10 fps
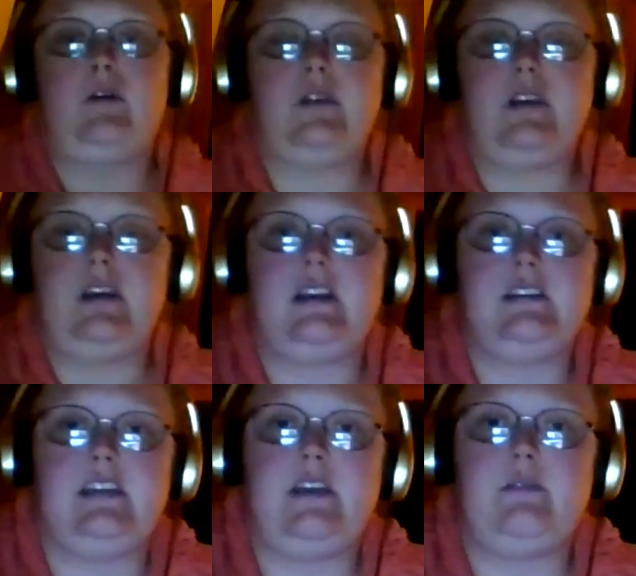Who did I
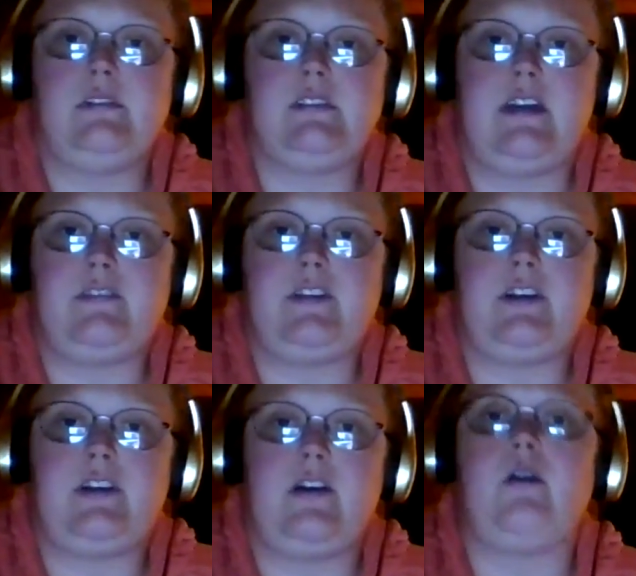say was after
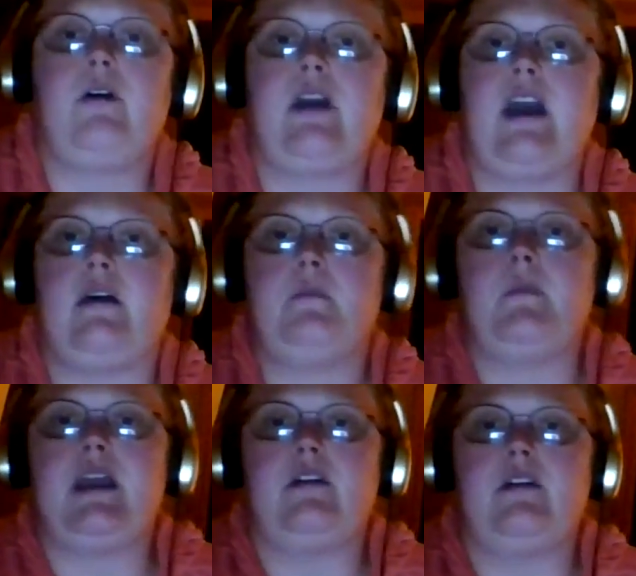Oh yeah,
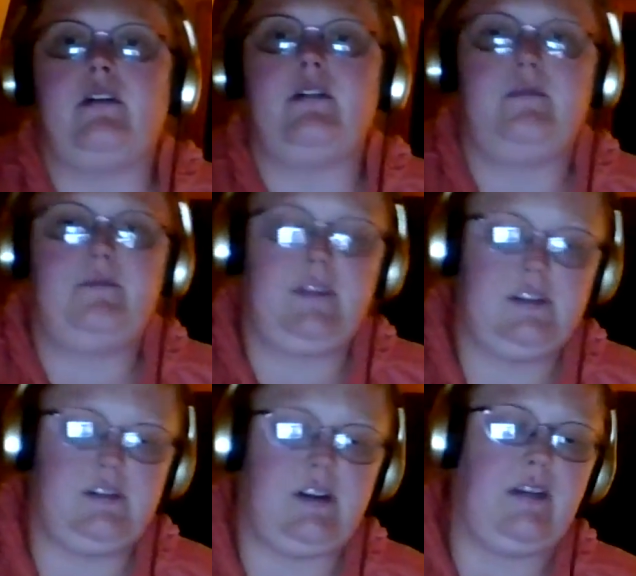Michael.
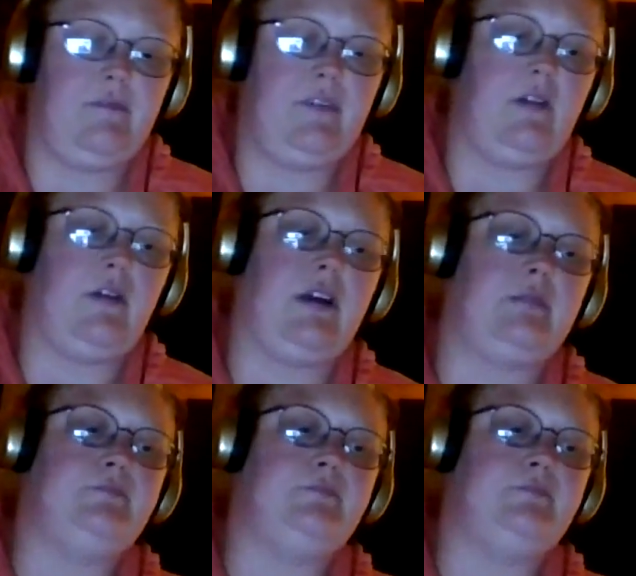That's right. Okay.